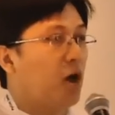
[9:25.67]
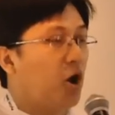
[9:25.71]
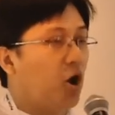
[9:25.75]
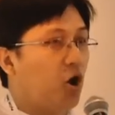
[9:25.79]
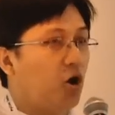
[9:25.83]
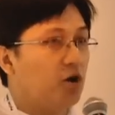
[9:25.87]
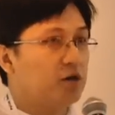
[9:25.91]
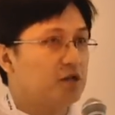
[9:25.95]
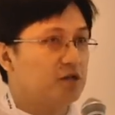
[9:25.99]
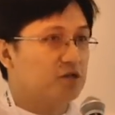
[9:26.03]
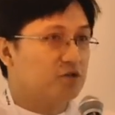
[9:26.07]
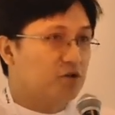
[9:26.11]

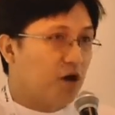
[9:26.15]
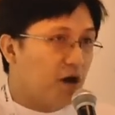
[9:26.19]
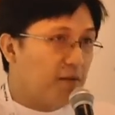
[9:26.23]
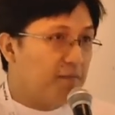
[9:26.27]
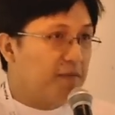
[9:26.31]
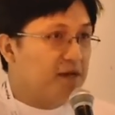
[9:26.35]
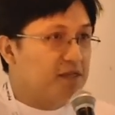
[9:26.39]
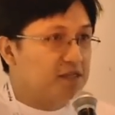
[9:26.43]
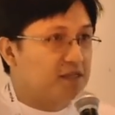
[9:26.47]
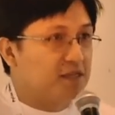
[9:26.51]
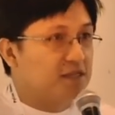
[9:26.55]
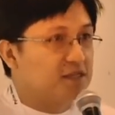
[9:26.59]
all the
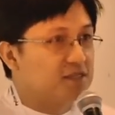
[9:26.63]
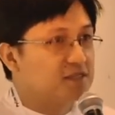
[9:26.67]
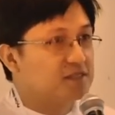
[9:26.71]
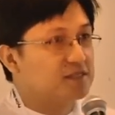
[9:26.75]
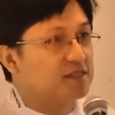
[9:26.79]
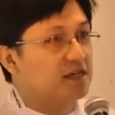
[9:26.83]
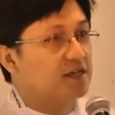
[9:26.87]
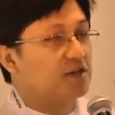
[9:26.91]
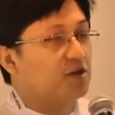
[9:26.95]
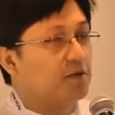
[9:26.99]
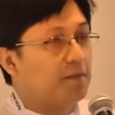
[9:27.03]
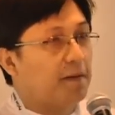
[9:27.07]
normal things
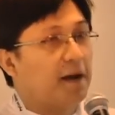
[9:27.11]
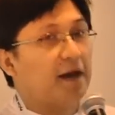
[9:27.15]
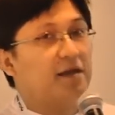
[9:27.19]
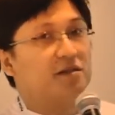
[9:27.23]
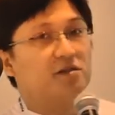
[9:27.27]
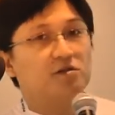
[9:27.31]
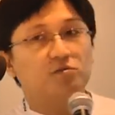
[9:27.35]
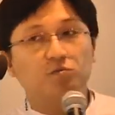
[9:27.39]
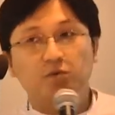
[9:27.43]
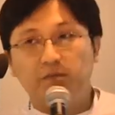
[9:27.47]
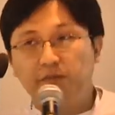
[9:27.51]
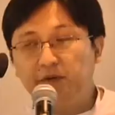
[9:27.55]
that your
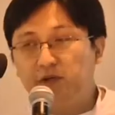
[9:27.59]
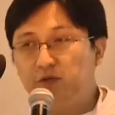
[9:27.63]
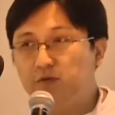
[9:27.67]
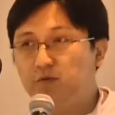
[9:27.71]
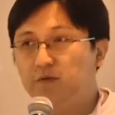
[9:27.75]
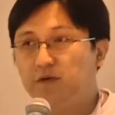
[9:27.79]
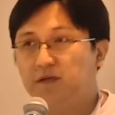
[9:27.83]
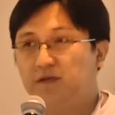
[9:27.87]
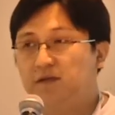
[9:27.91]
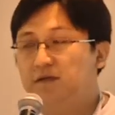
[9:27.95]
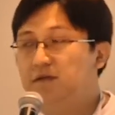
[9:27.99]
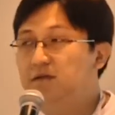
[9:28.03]
Python would be
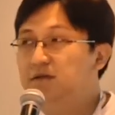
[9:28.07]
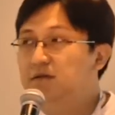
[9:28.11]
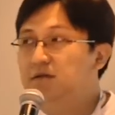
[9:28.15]
doing,